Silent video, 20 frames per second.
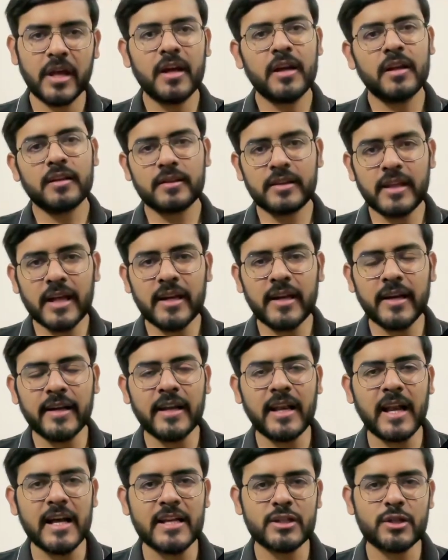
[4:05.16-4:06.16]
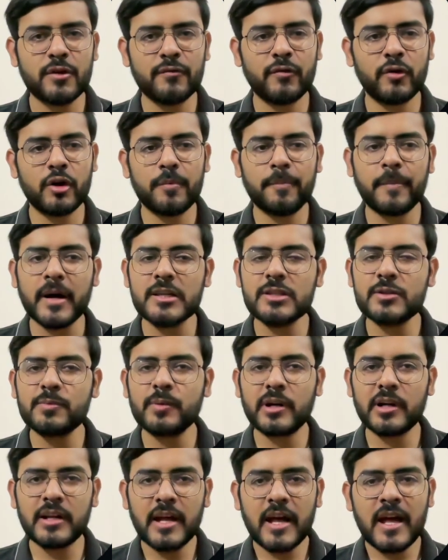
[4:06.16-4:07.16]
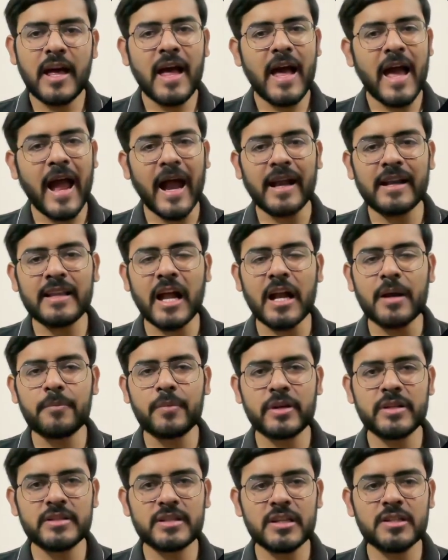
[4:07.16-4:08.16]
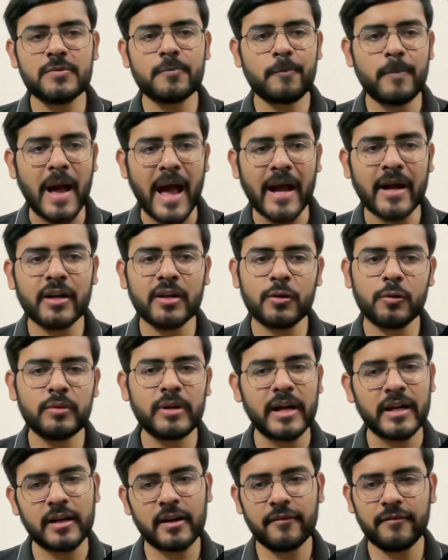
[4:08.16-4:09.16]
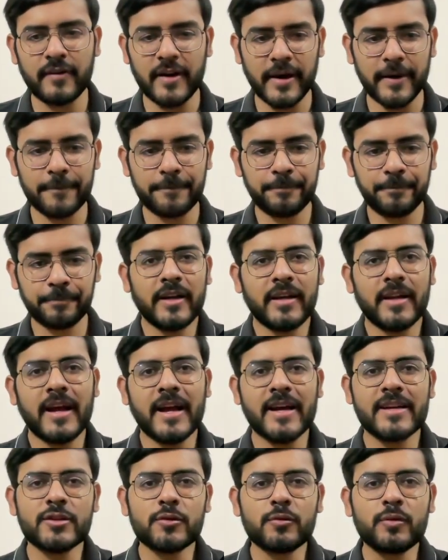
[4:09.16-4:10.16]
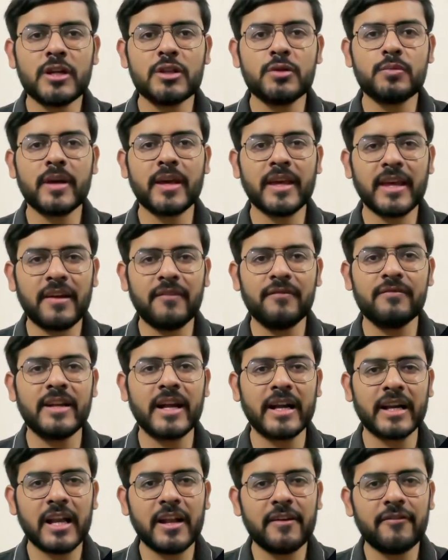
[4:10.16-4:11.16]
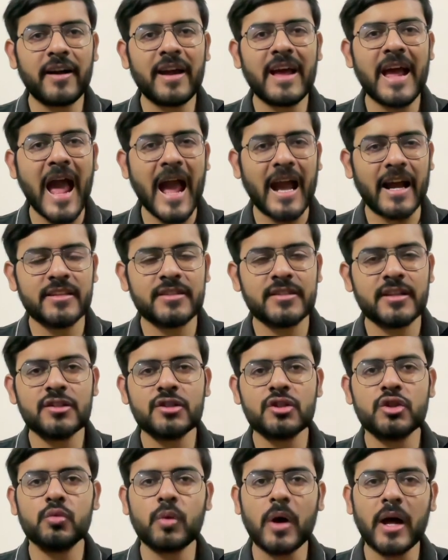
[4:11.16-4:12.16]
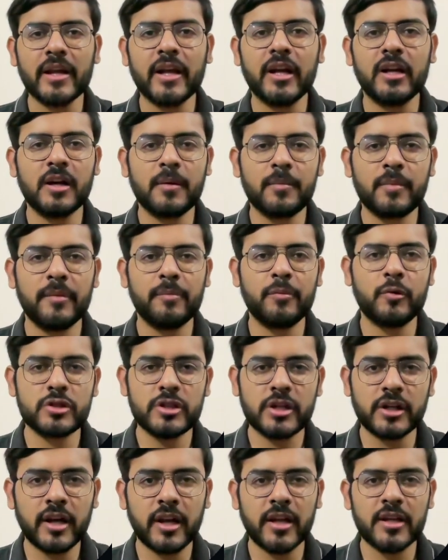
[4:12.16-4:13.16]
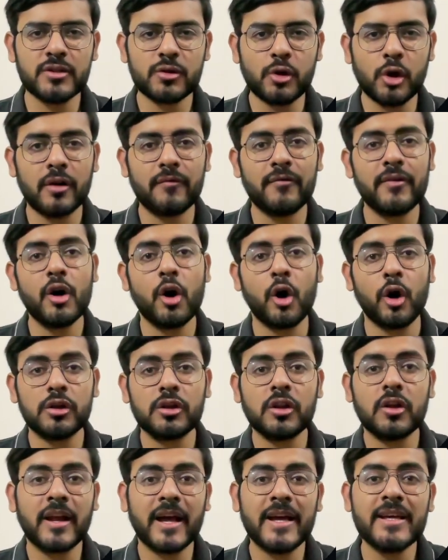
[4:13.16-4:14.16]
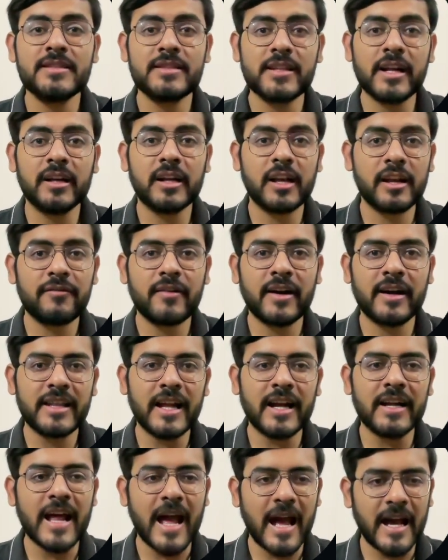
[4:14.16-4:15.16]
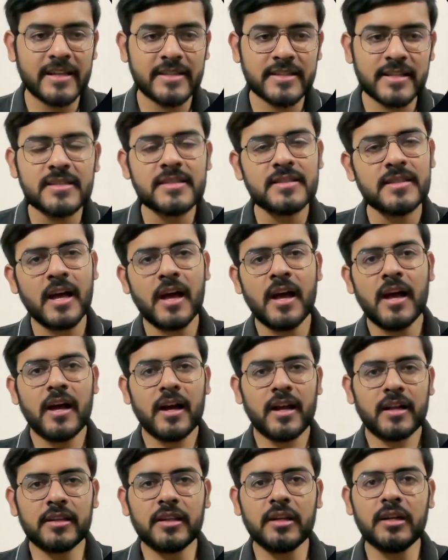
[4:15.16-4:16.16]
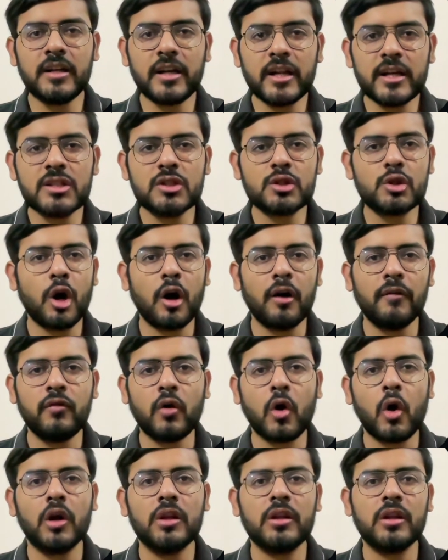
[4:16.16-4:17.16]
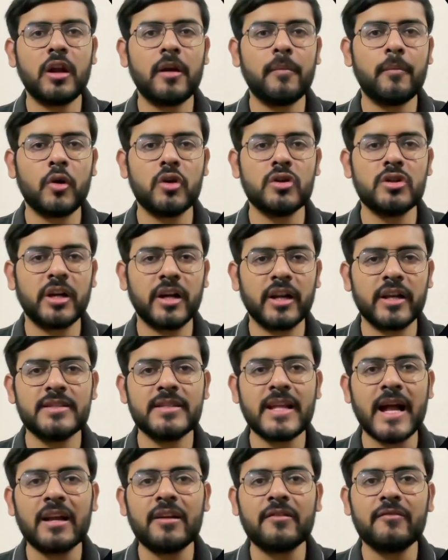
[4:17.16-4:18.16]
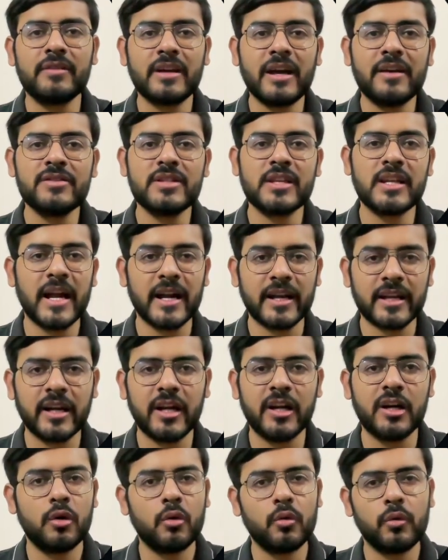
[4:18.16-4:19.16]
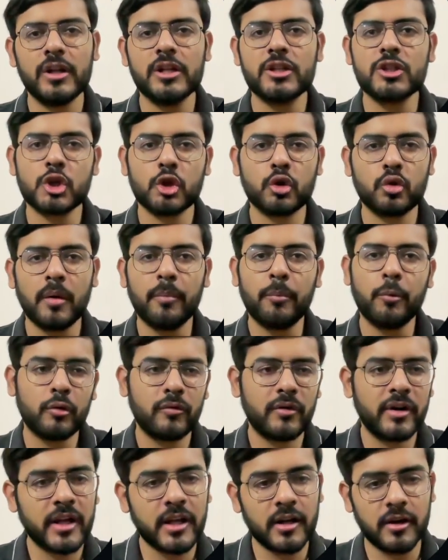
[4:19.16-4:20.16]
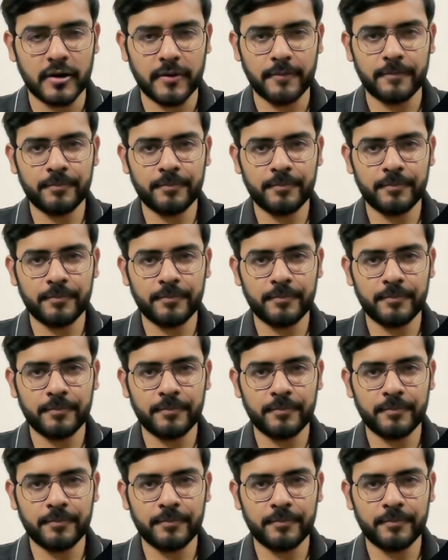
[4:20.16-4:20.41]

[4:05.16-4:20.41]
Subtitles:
Then it will ask you for your password and that brings us back to Netlify. As soon as we give Netlify access to our GitHub repositories or we authorize Netlify that access, the list of all the repositories that we have selected will show up over here.